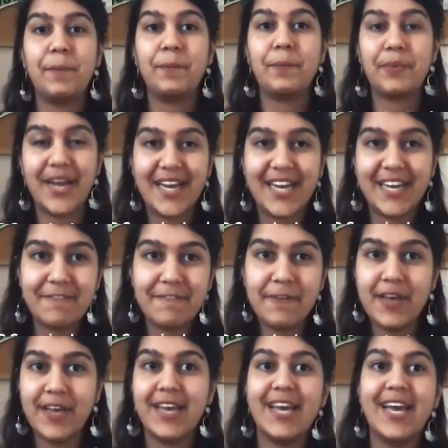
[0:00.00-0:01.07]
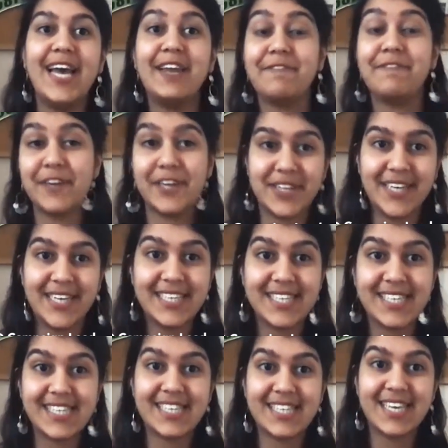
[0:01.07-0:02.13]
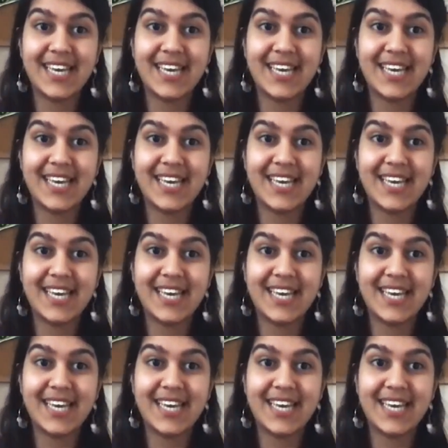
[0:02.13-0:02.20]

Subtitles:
brave, and fearless.